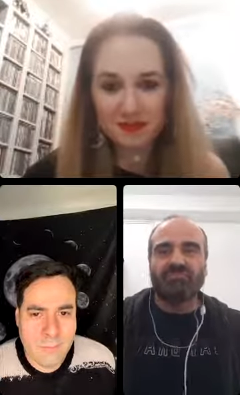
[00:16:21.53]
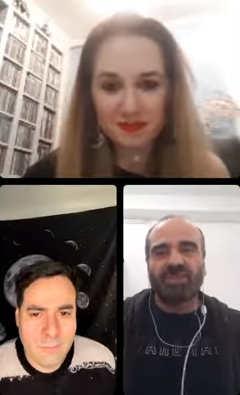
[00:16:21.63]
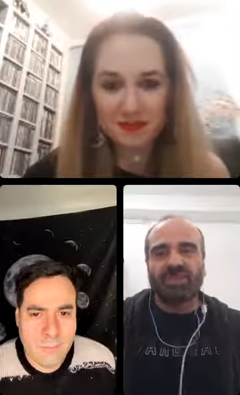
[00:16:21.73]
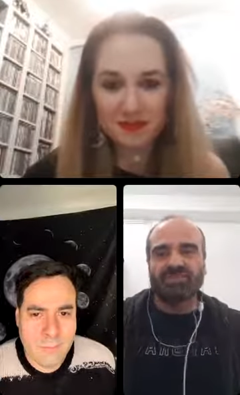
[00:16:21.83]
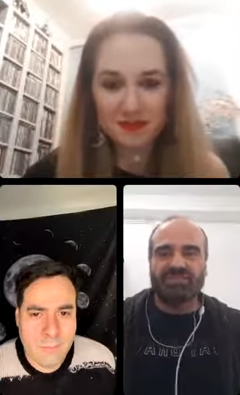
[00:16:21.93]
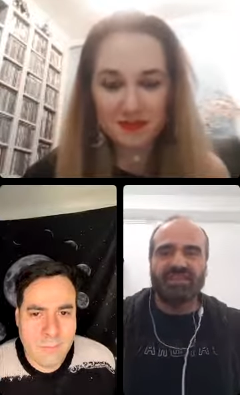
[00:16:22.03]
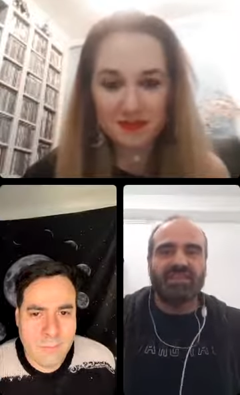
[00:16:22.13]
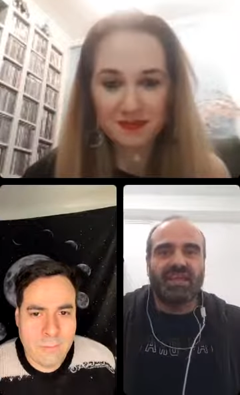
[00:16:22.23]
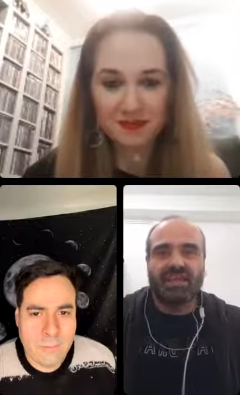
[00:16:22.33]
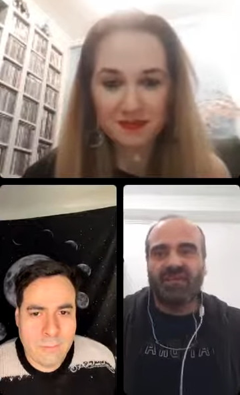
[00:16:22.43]
Speaker 1: pictures that
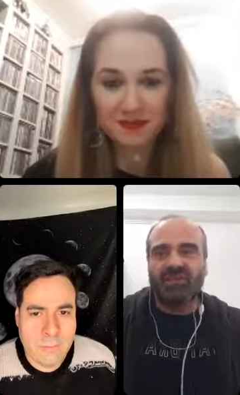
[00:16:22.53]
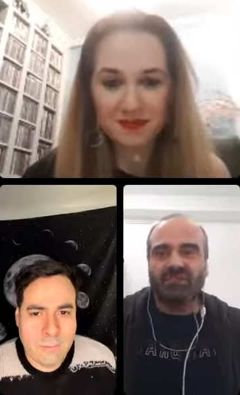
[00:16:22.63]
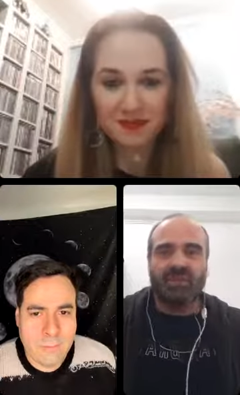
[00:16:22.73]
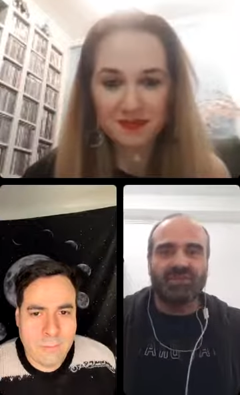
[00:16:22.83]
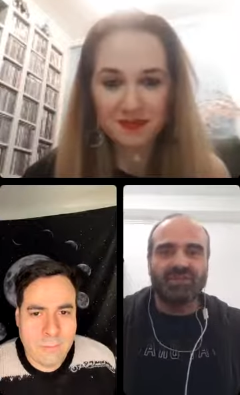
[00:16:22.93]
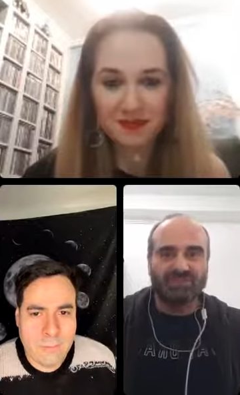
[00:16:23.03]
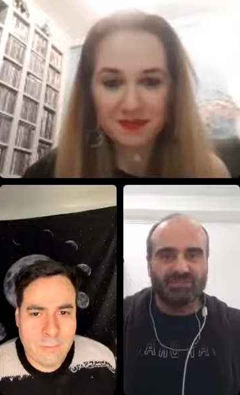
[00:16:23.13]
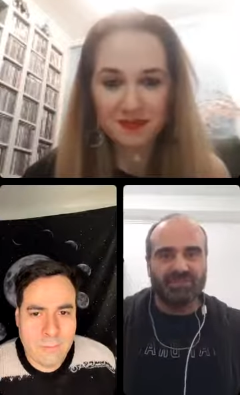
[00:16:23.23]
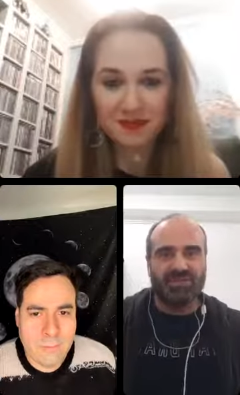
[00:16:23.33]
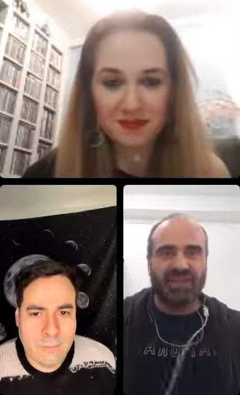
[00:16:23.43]
i never published
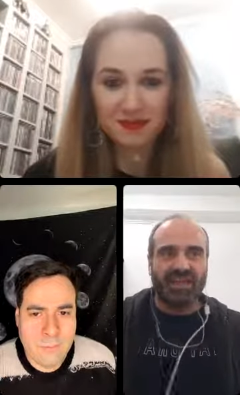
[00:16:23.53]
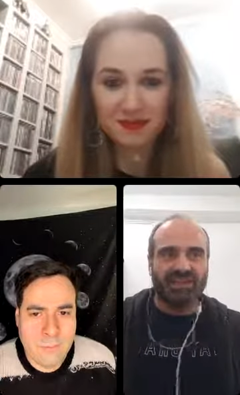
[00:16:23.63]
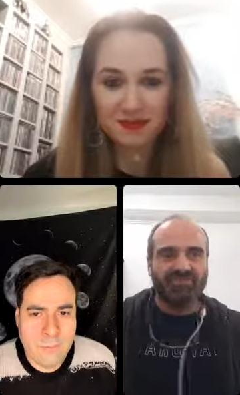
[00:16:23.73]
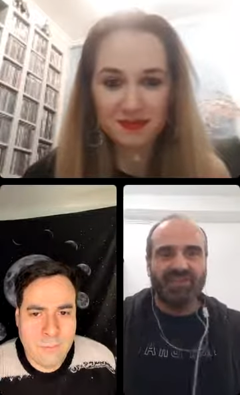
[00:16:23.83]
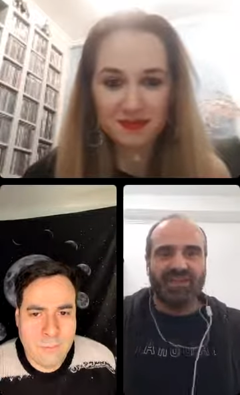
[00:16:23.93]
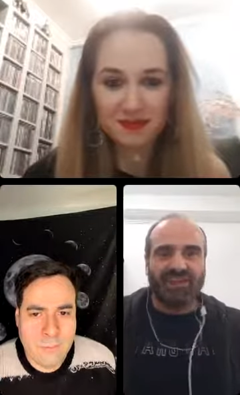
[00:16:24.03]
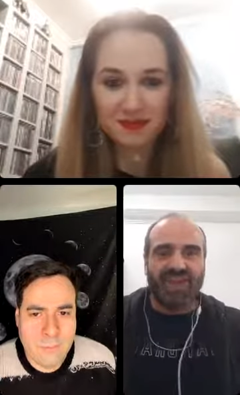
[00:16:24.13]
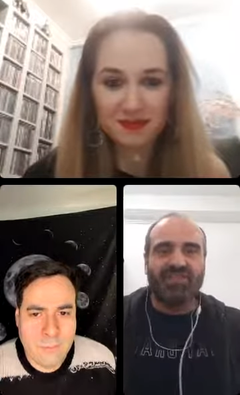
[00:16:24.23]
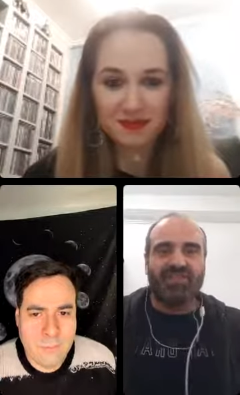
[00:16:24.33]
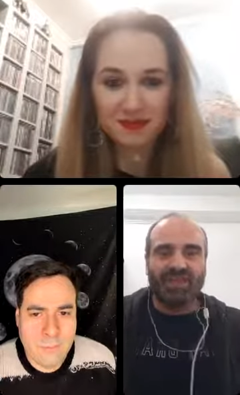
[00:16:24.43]
but i
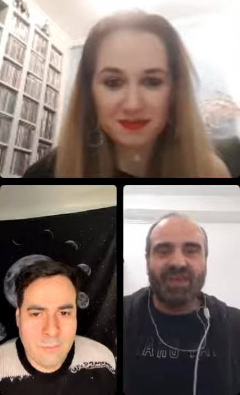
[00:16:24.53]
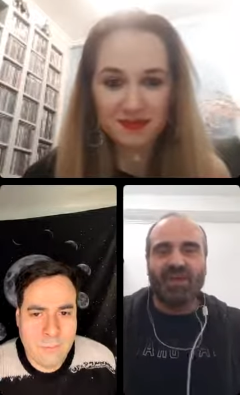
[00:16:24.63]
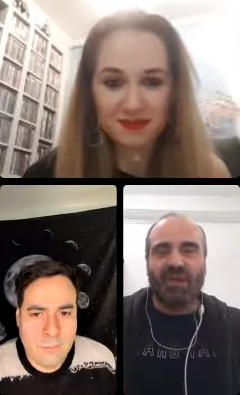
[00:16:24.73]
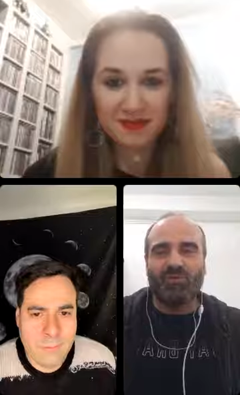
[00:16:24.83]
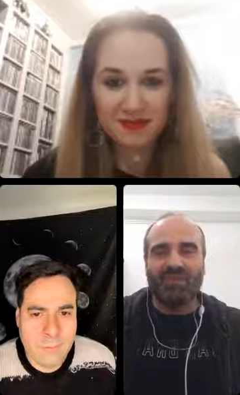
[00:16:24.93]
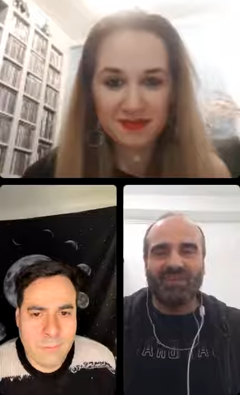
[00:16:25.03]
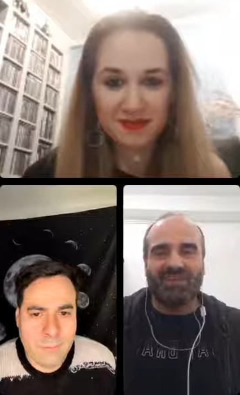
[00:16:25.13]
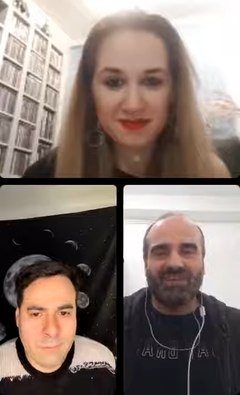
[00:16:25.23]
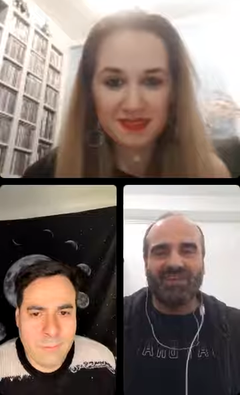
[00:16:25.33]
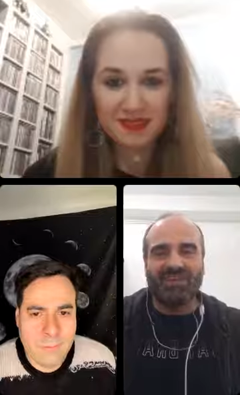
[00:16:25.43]
i think i, I will
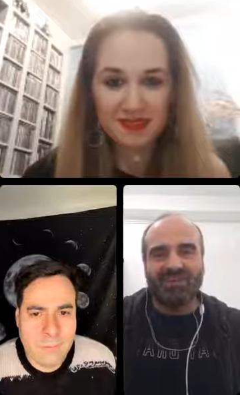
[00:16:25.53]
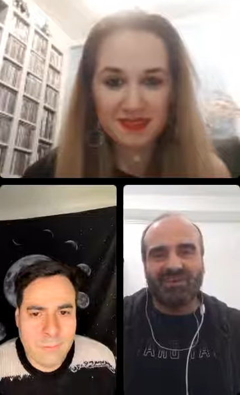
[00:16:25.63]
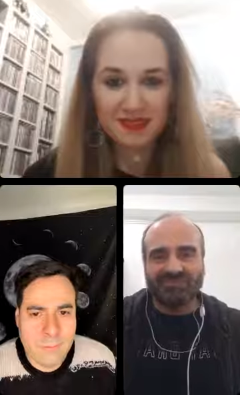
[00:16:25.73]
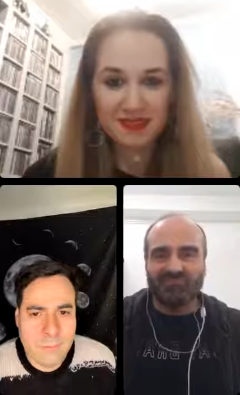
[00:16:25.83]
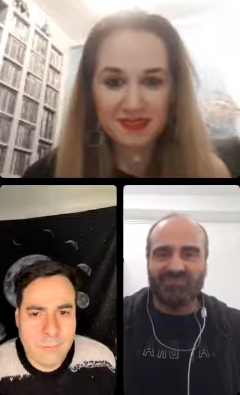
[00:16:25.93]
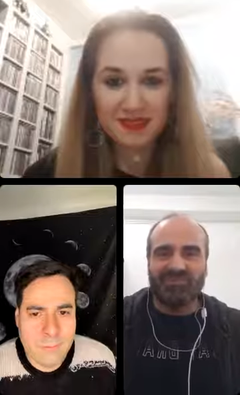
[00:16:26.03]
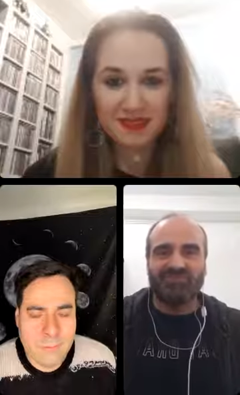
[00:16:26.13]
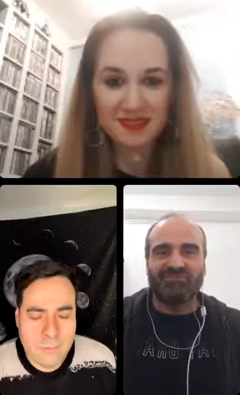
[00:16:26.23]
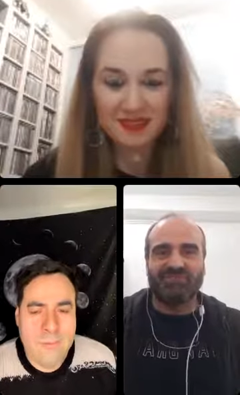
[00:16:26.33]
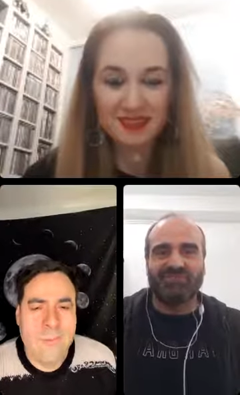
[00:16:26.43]
in in, a uh, in, the
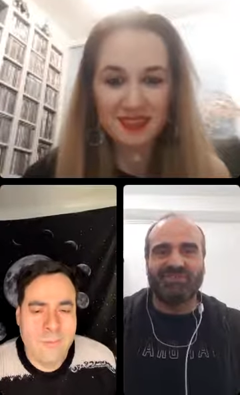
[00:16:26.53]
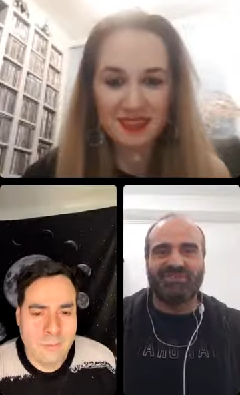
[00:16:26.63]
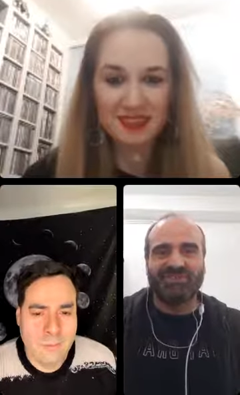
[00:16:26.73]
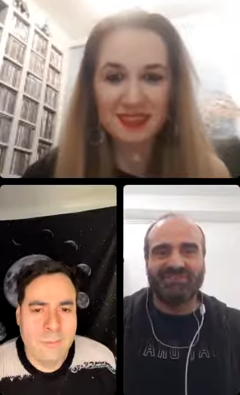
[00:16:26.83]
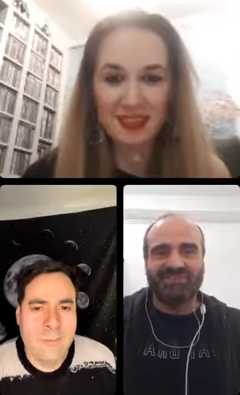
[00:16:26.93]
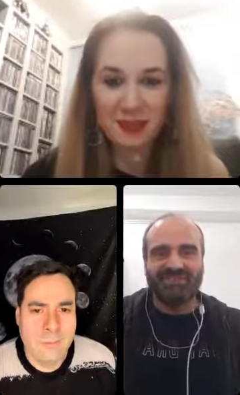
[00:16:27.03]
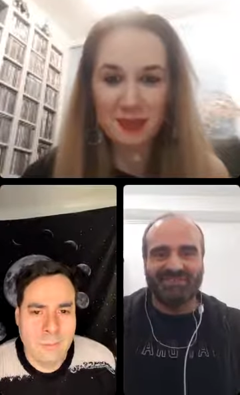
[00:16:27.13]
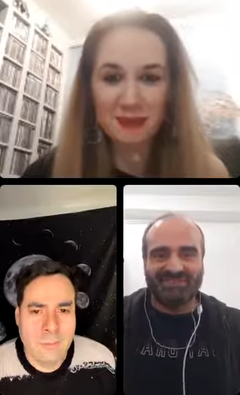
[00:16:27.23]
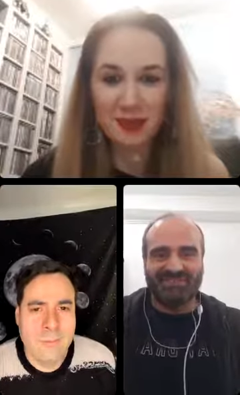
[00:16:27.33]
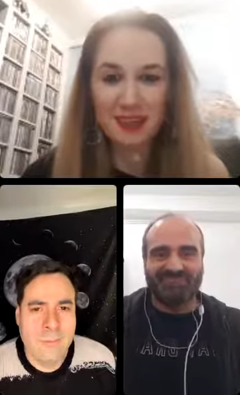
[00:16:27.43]
future
Speaker 2: it
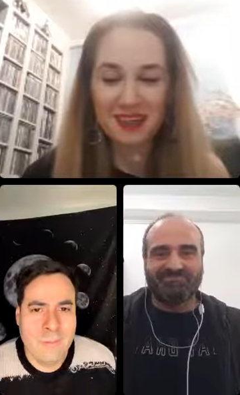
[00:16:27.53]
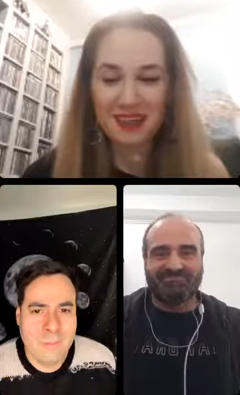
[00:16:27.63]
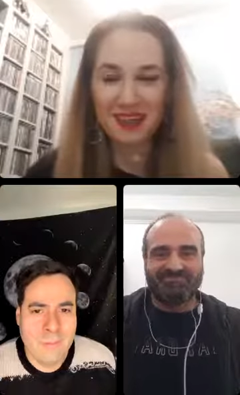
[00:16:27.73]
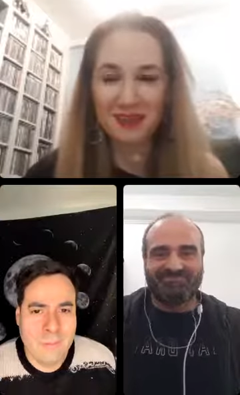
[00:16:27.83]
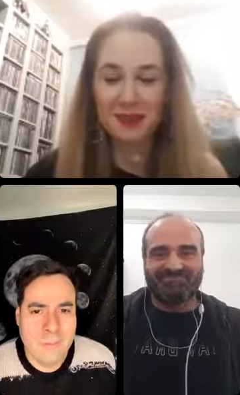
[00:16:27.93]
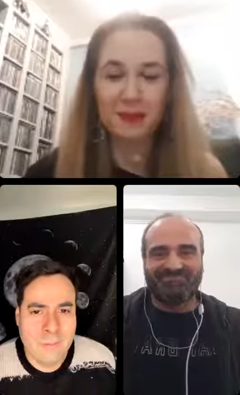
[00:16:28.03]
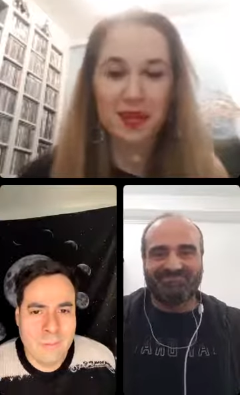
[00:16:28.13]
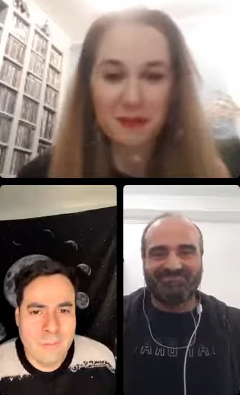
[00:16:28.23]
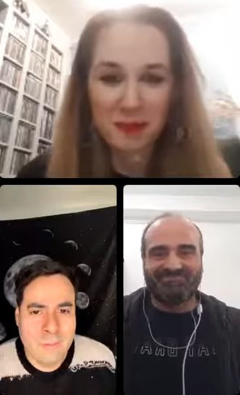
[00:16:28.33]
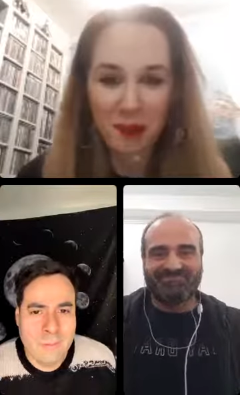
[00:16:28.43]
should be uh, the
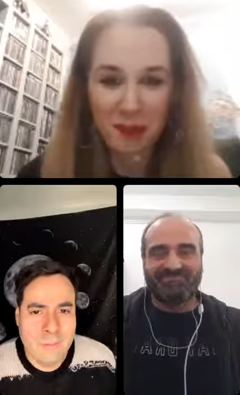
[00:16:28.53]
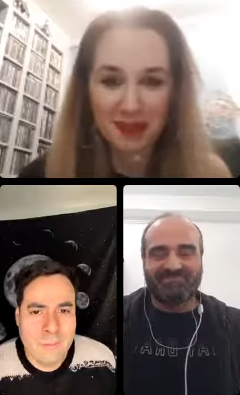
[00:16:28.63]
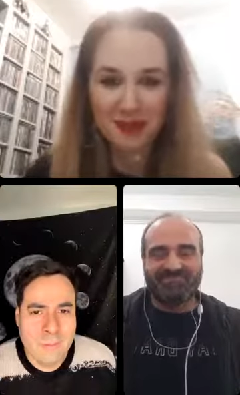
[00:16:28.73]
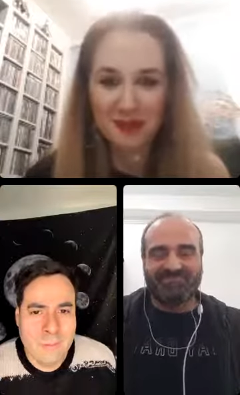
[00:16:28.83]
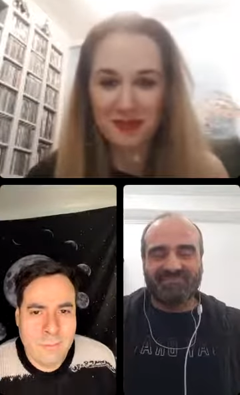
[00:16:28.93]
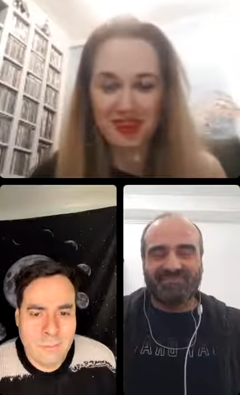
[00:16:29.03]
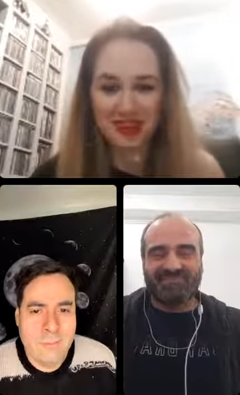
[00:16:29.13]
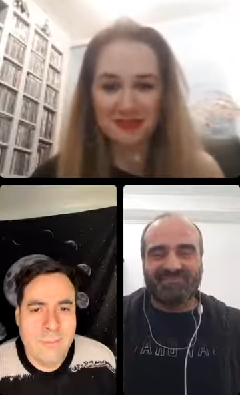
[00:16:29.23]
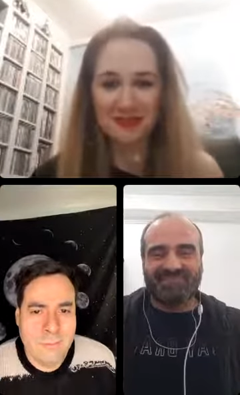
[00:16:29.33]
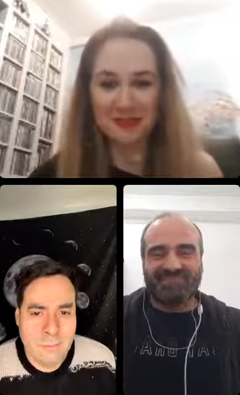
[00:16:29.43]
right moment right
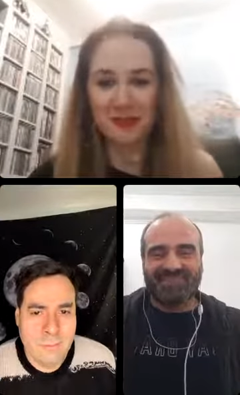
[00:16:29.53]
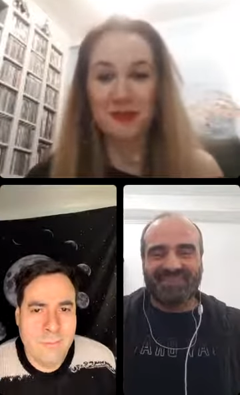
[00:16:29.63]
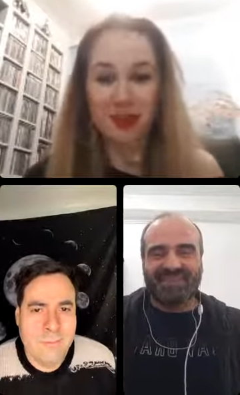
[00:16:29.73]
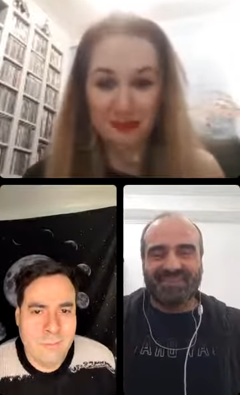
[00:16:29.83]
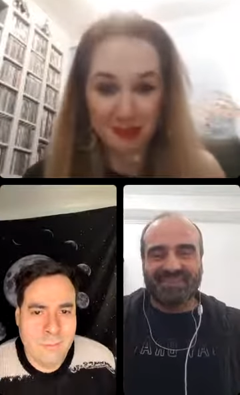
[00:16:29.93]
for the right